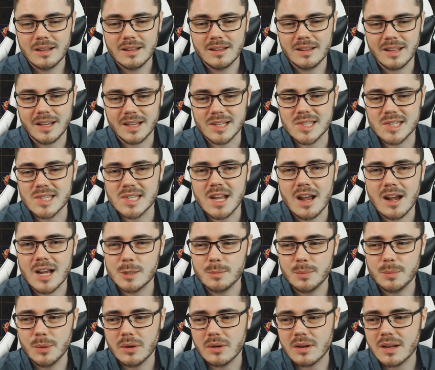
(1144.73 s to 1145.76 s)
like a CI
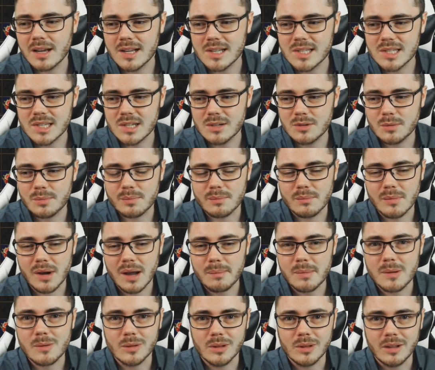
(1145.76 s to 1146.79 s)
spellcaster
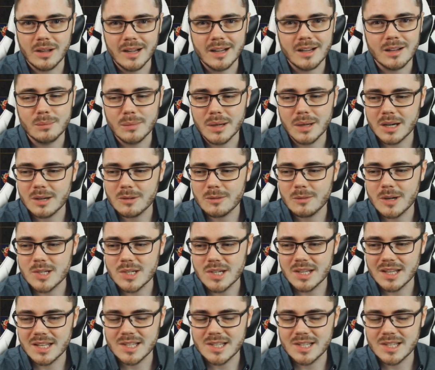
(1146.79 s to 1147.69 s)
might be relying on mana regen.